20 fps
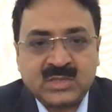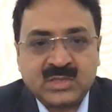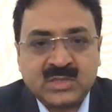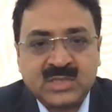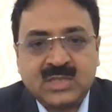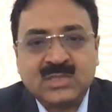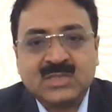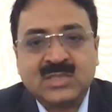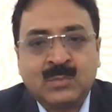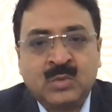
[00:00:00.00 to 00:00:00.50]
are
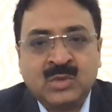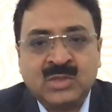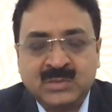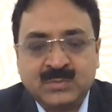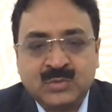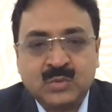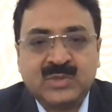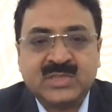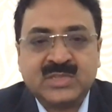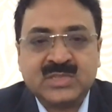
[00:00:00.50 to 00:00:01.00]
some
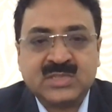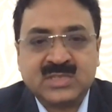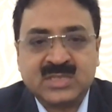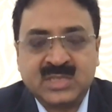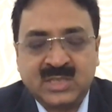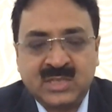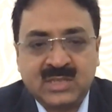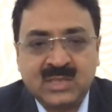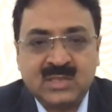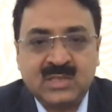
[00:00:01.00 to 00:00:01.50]
OEMs who are
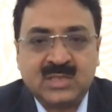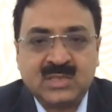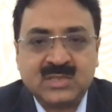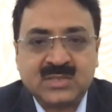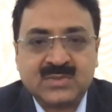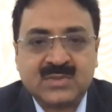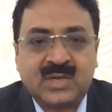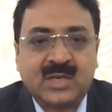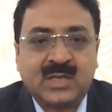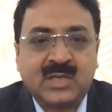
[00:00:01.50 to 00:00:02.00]
still uh,
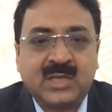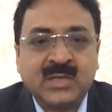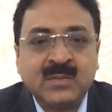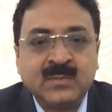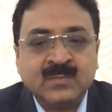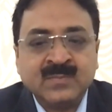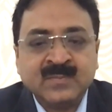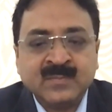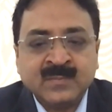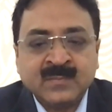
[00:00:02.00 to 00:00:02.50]
struggling
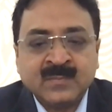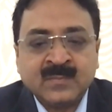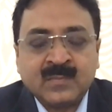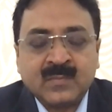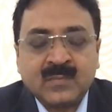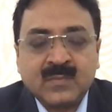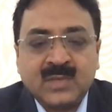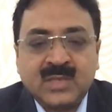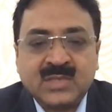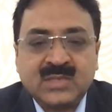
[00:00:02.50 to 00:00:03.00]

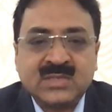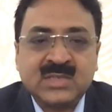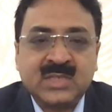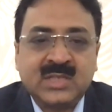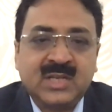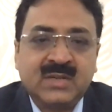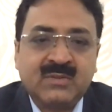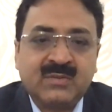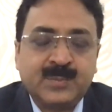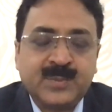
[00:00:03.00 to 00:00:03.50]
they
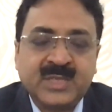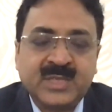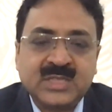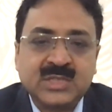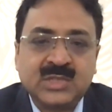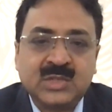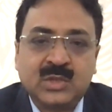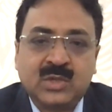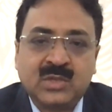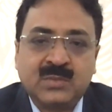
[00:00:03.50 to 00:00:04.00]
still have
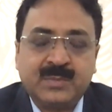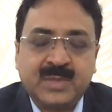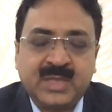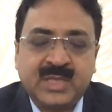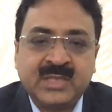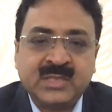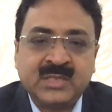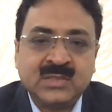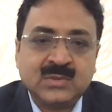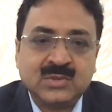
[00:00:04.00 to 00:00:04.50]
pressure on
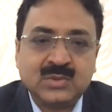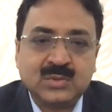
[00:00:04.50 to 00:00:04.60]
billing.